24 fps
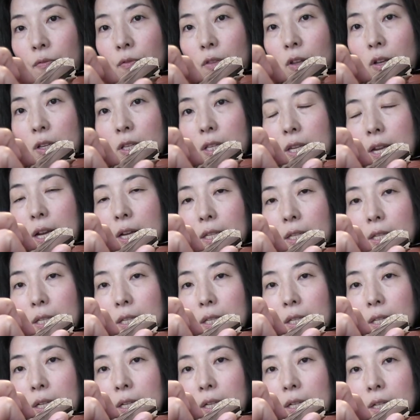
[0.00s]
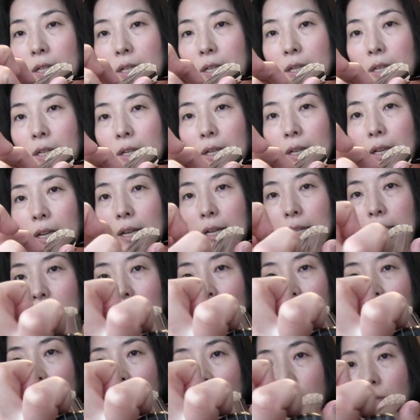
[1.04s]
does not sit as
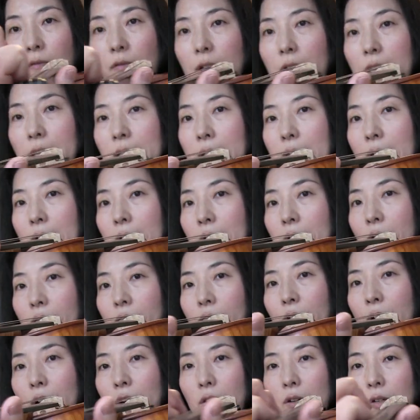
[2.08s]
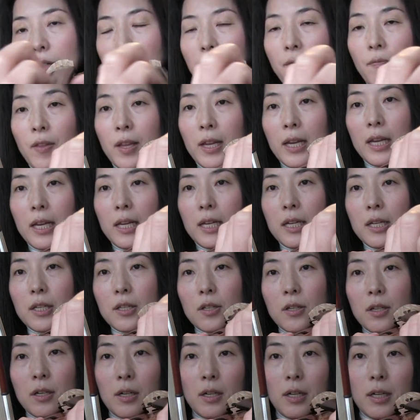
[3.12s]
curved as the other fingers. It
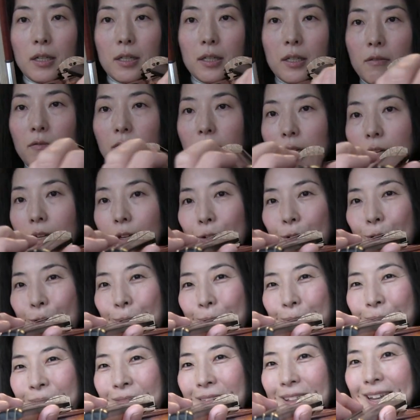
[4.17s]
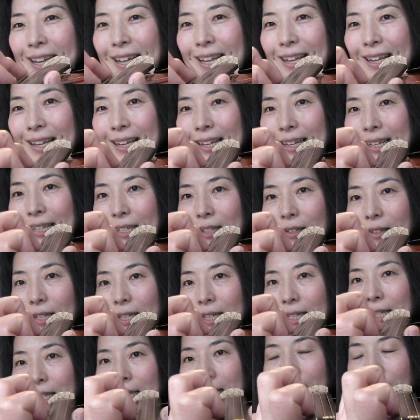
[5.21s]
is, let's see if I can show. So
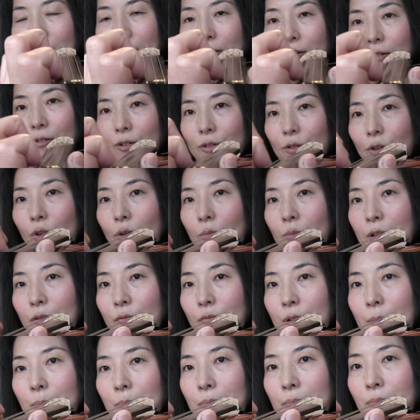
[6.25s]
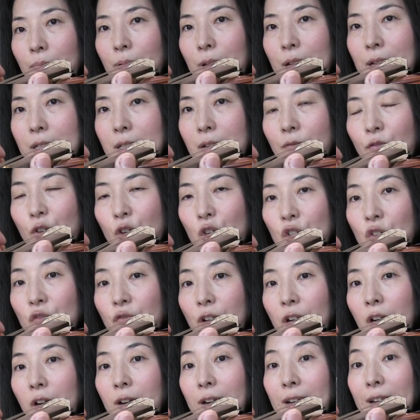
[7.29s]
this is how normally we place the first
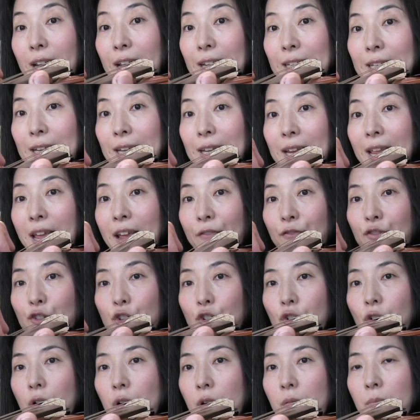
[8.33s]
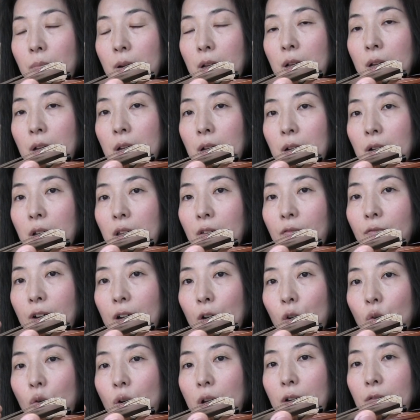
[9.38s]
finger, and let's say in F sharp. If
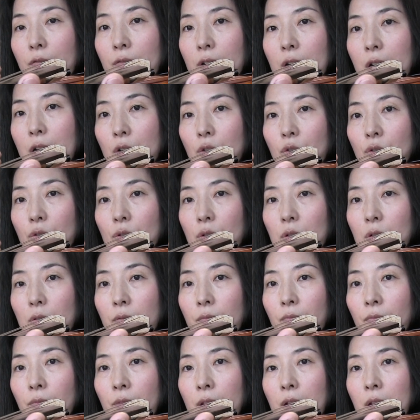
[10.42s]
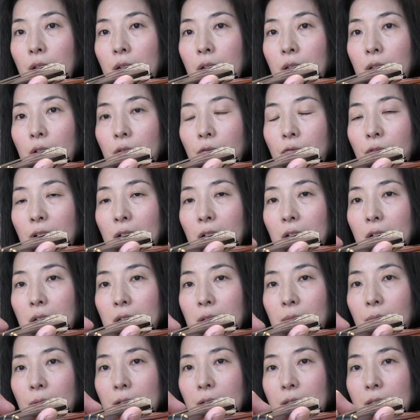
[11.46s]
I go F natural, the
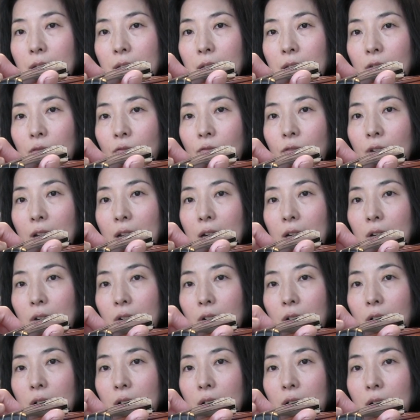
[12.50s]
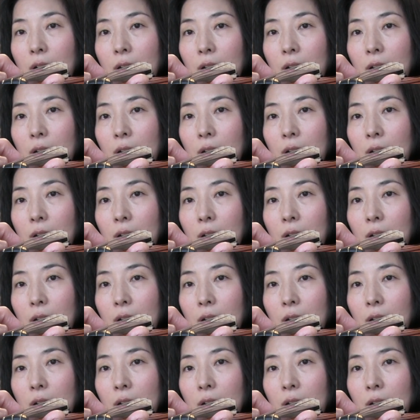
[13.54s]
fingertip gets a little flatter.